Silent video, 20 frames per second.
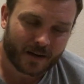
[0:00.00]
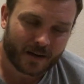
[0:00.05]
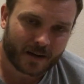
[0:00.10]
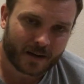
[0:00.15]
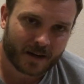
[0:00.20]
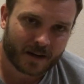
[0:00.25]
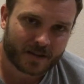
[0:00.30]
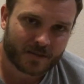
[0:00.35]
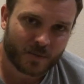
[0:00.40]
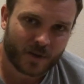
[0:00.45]

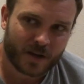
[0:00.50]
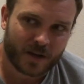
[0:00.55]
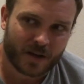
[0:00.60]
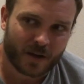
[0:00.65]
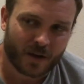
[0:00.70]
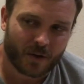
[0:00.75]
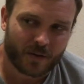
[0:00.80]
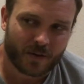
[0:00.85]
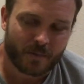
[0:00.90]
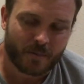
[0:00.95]
because we
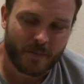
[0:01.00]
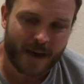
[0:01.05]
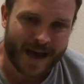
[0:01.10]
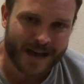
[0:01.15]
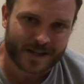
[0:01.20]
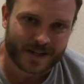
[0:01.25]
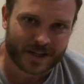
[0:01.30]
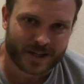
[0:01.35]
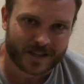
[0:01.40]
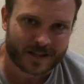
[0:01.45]
know that
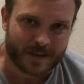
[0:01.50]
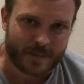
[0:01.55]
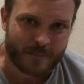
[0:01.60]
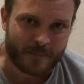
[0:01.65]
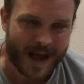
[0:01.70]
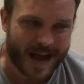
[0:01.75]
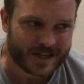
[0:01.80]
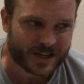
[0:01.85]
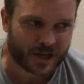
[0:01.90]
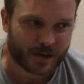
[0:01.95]
magic isn't
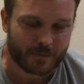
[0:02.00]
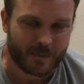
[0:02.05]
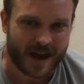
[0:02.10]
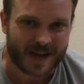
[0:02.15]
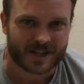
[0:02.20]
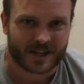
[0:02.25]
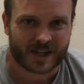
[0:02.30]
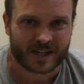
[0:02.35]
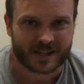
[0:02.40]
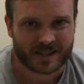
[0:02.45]
magic.
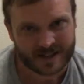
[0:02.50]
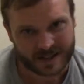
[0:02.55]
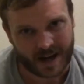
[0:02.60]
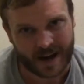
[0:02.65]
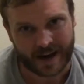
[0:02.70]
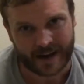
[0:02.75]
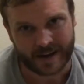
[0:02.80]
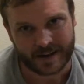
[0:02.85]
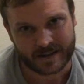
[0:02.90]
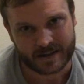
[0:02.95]
Magic is
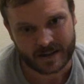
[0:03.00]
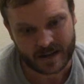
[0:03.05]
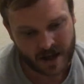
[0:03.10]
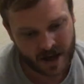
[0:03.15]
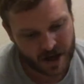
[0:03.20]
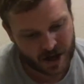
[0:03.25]
science.